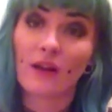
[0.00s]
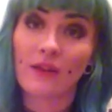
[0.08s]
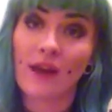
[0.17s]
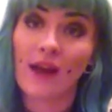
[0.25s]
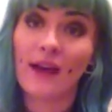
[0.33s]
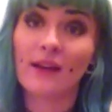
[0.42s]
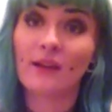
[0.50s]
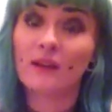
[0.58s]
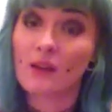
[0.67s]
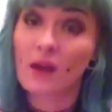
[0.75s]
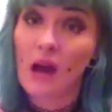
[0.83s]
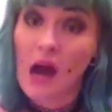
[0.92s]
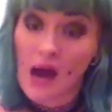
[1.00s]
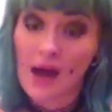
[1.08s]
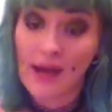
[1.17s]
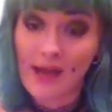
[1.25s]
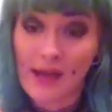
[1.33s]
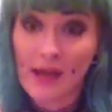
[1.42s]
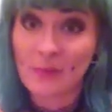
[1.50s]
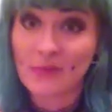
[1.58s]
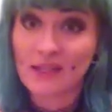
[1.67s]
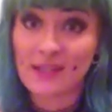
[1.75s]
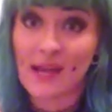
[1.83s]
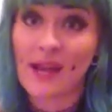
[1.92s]
that I am
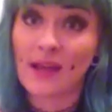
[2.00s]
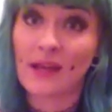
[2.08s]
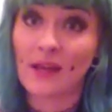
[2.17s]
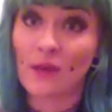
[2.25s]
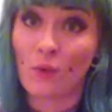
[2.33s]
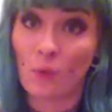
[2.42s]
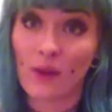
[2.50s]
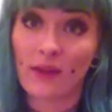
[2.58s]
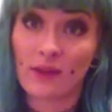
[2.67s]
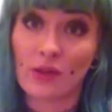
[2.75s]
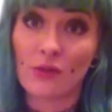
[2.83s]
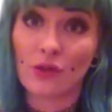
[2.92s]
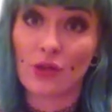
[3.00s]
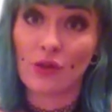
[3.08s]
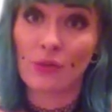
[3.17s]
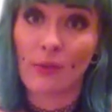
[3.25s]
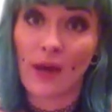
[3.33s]
staying with YouTube,